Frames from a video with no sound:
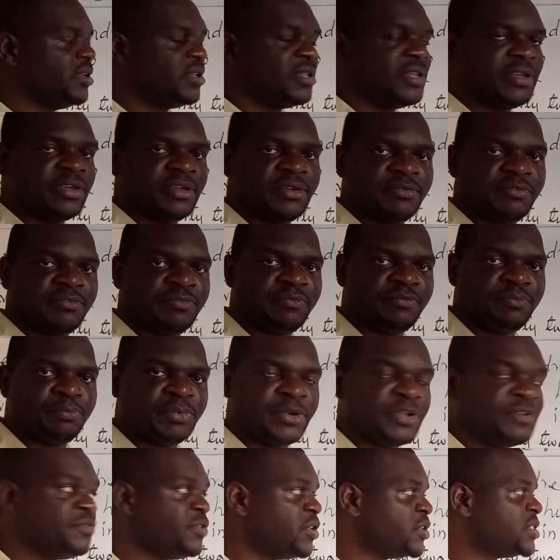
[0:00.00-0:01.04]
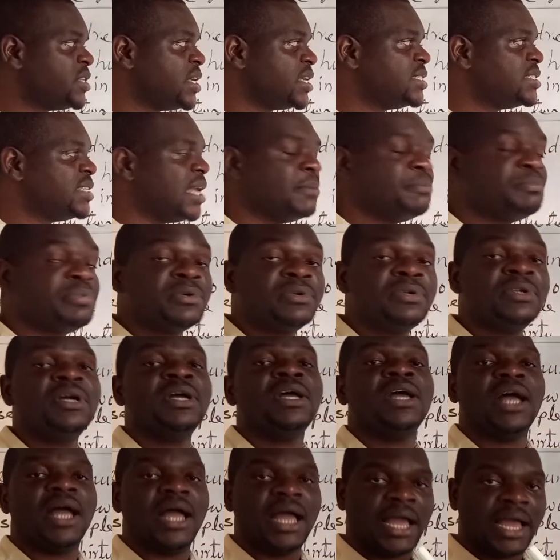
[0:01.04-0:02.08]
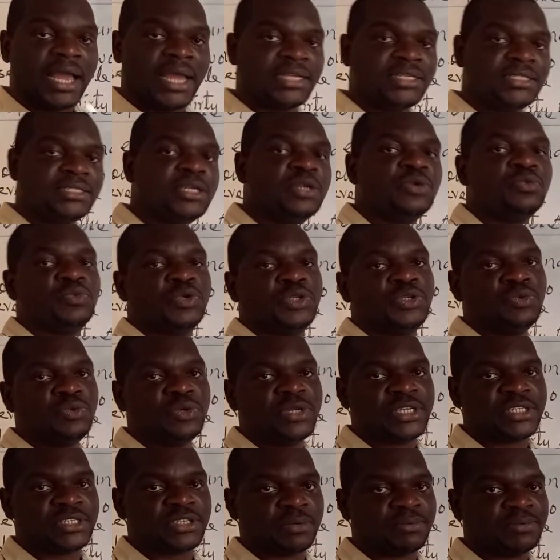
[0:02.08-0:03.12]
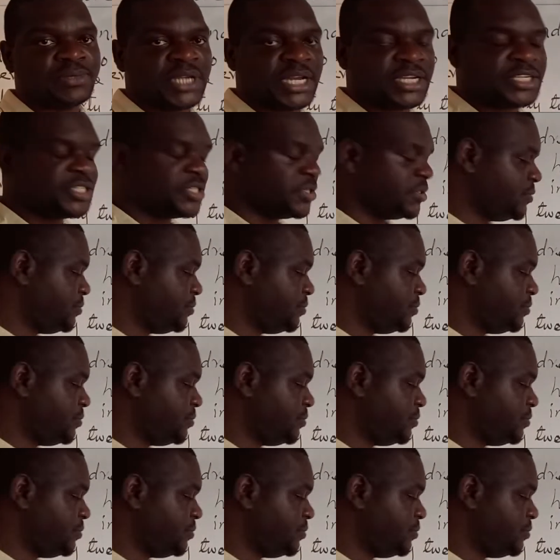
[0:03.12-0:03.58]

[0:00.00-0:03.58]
the previous example, and we do the subtraction.